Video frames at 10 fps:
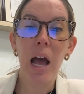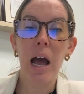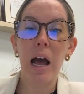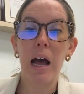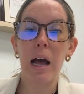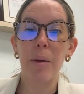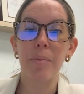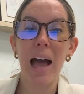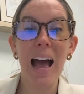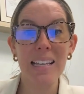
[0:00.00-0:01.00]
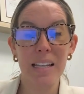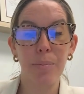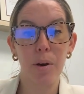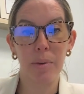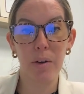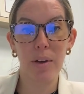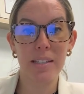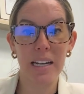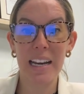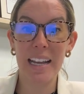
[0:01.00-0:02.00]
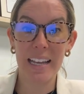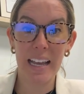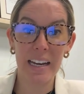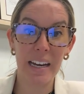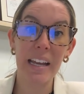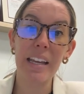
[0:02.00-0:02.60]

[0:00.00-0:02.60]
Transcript: as a permanent resident in Canada,